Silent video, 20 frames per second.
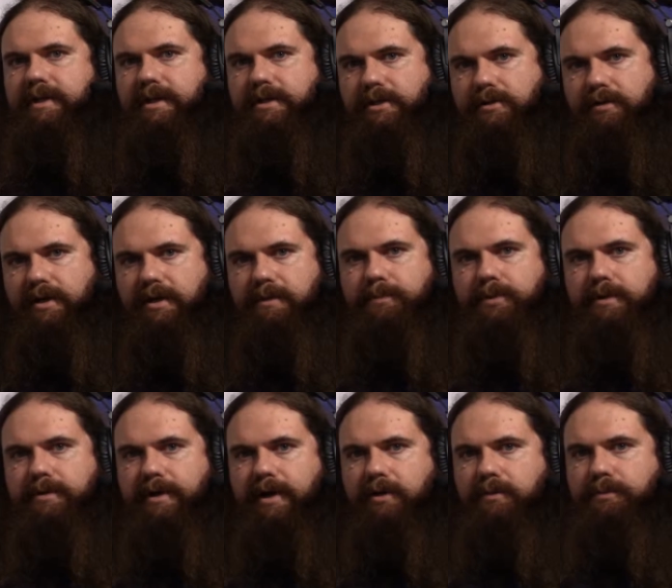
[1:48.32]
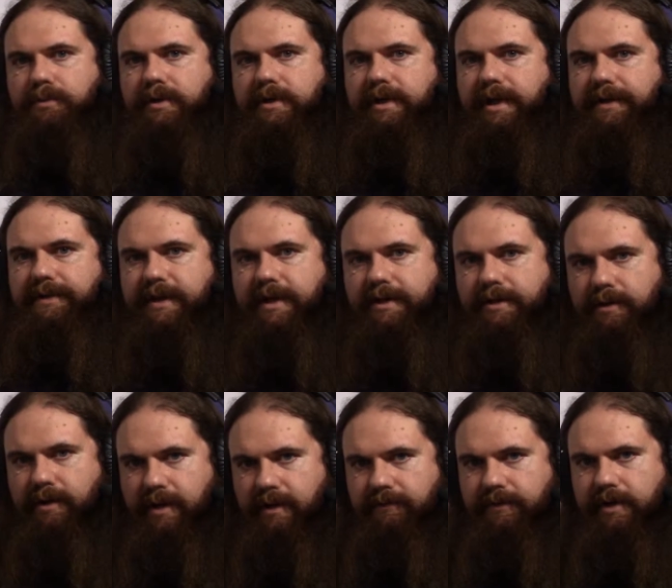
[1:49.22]
that's your input or output, and then you
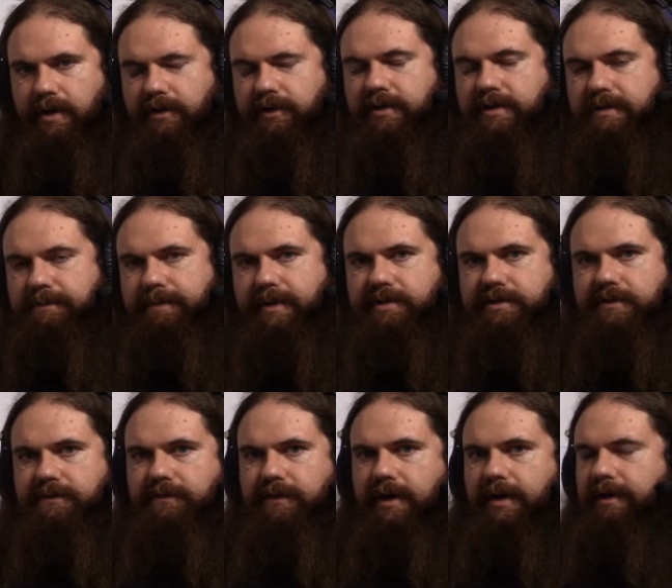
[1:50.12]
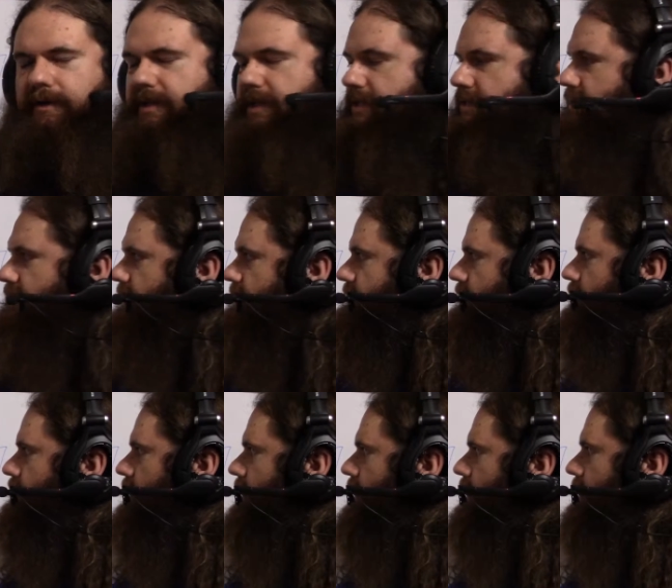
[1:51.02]
have another specifier that says,
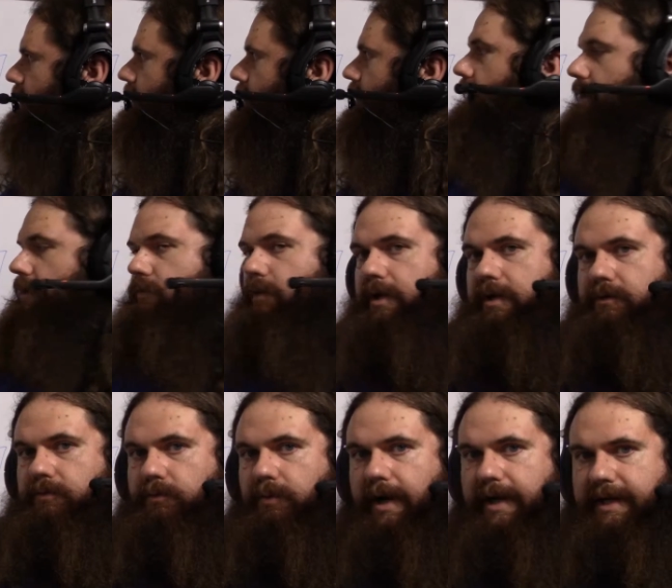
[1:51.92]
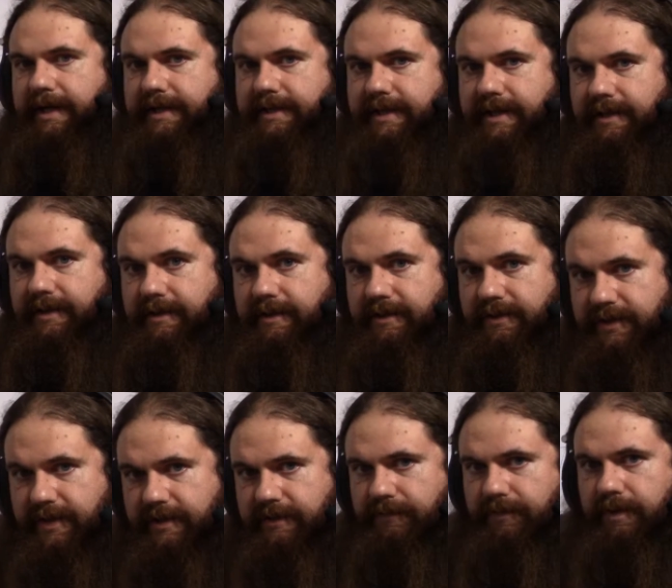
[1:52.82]
okay, I want to write into
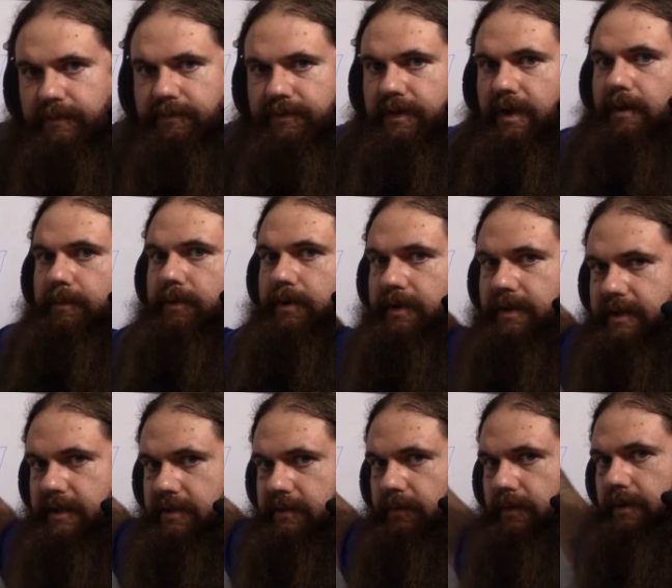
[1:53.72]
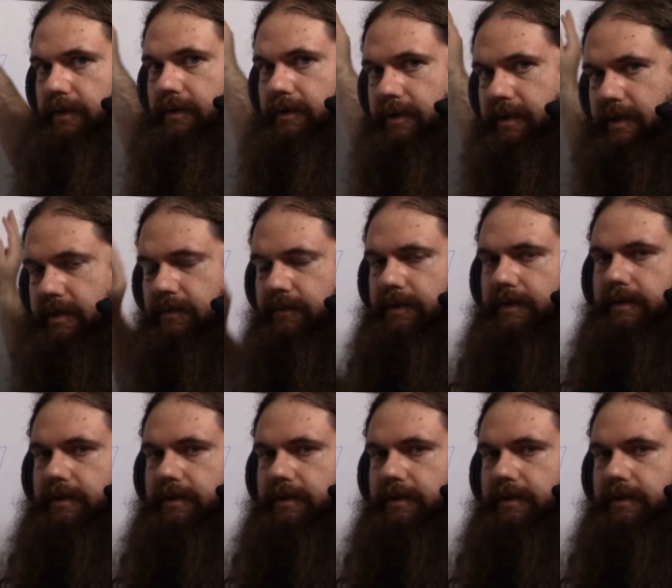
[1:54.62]
this flip-flop, or this one, or this